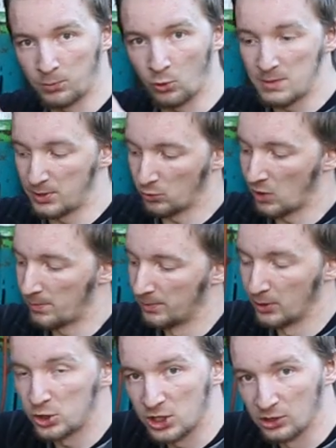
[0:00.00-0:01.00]
great big rubber
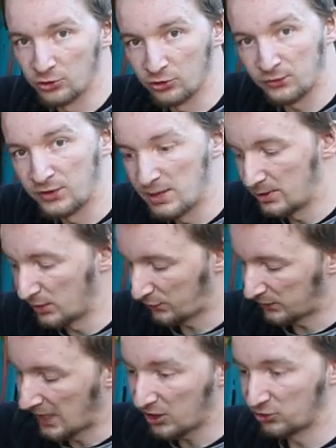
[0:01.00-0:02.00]
bushing, so there's a fair bit of
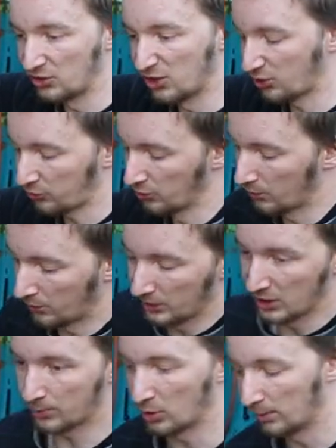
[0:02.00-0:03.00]
flex in this, that's not
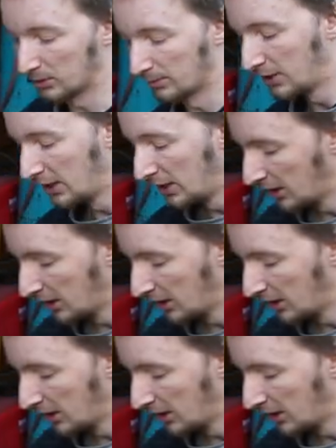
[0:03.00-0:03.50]
really a problem.